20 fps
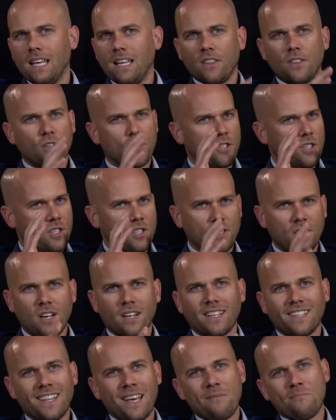They're just
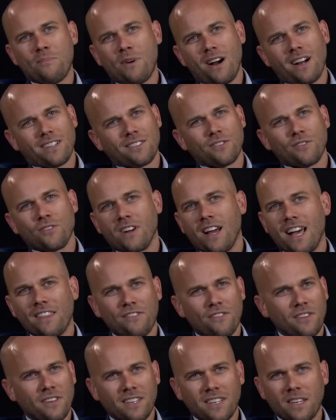stuck in that box. They're not
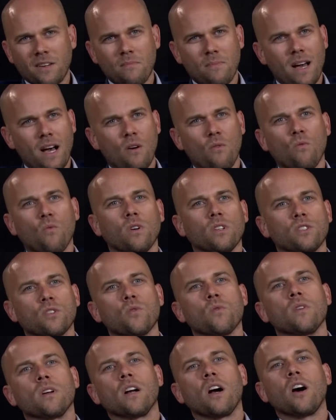thinking about what's
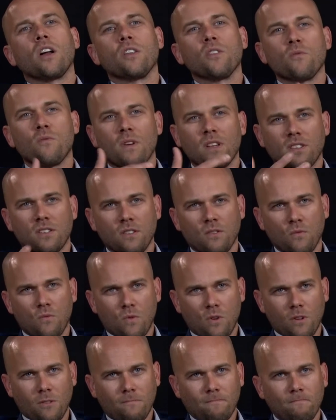going on in the rest of the
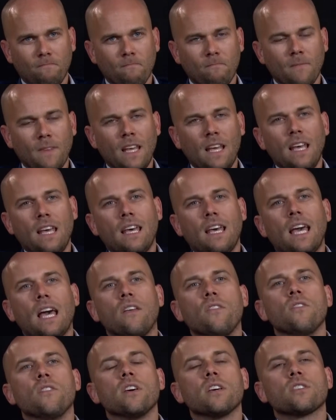world.
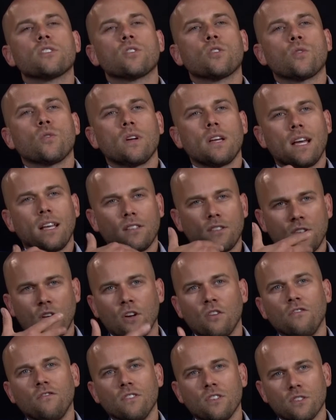And this creates
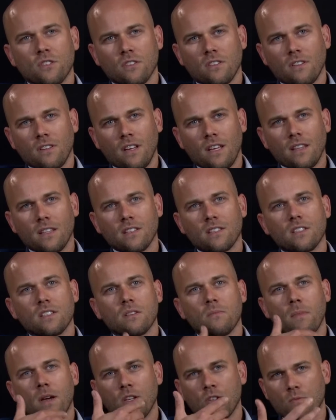tunnel vision, and this is
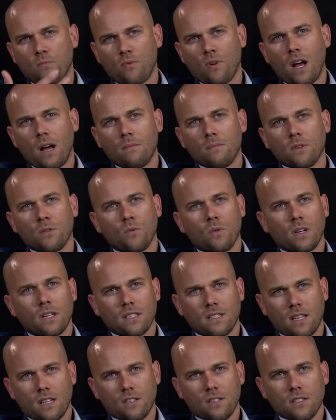a major problem that
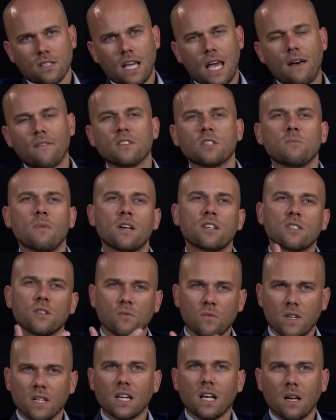organizations have, especially
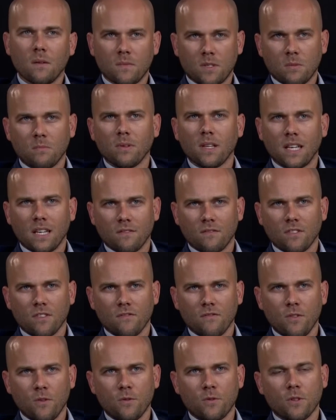when it comes to planning for the
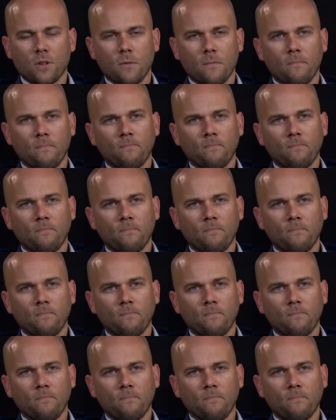future.